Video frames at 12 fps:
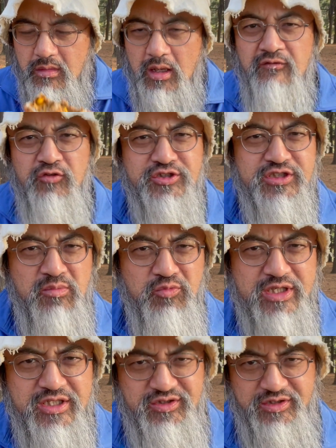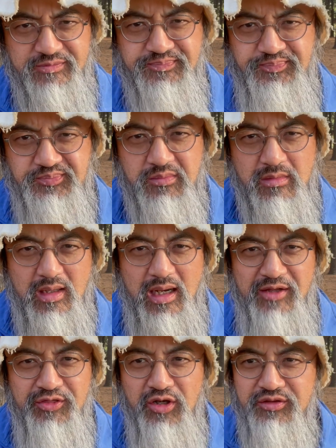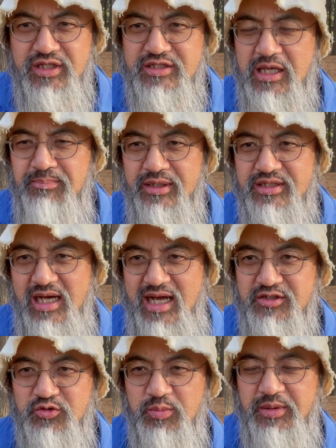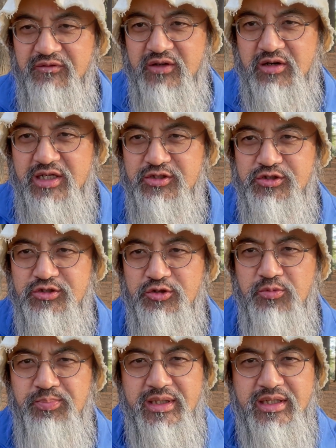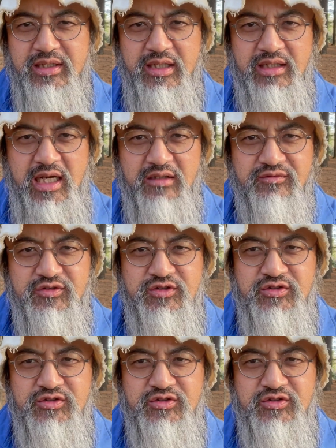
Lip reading: For some reason, I thought these empanadas would be very soupy and kind of